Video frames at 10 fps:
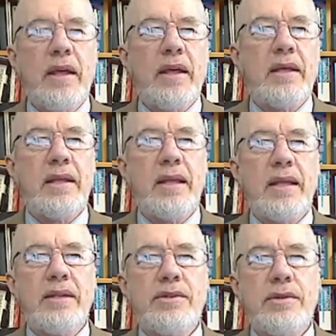
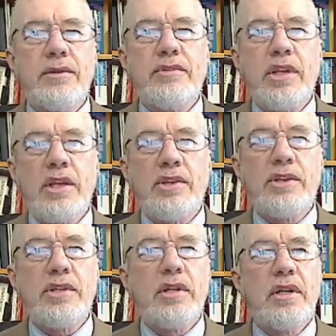and sort of
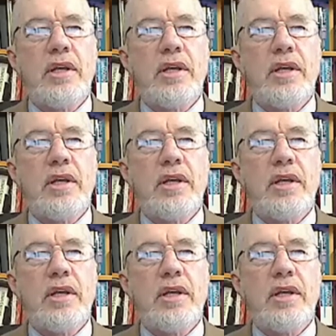changes